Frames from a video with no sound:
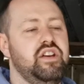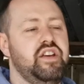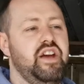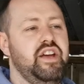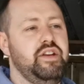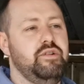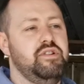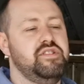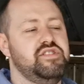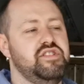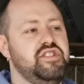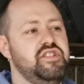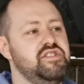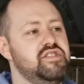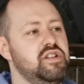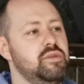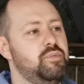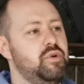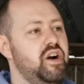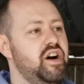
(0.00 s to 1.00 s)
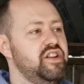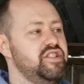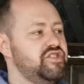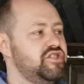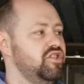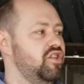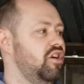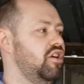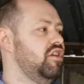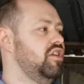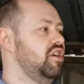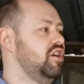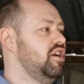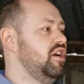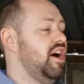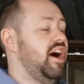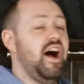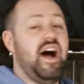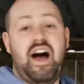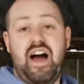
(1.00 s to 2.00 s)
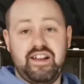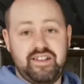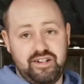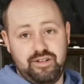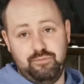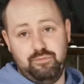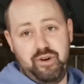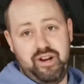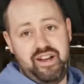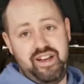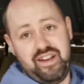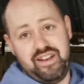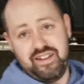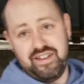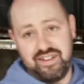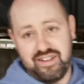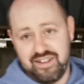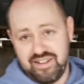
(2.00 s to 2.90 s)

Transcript: get you entered into the prize draw. I didn't win it.